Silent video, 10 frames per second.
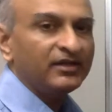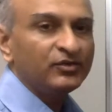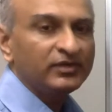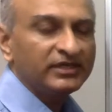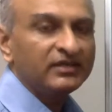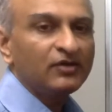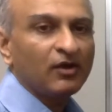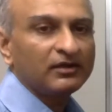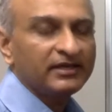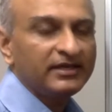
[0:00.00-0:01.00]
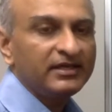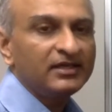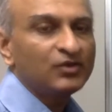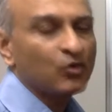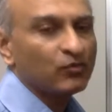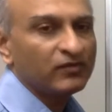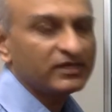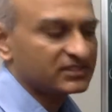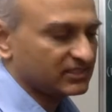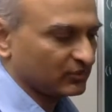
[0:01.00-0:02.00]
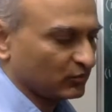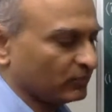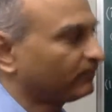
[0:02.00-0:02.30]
you did it already in homework 0.